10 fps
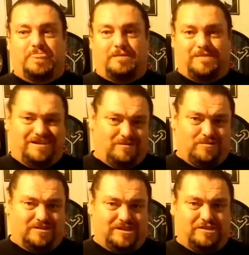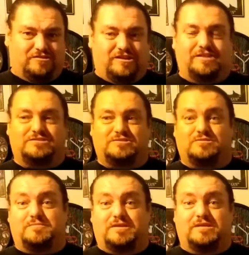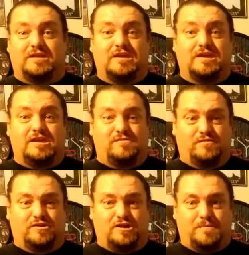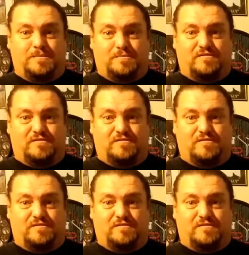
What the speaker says: might not want to take your kids to it, but if you're a comic book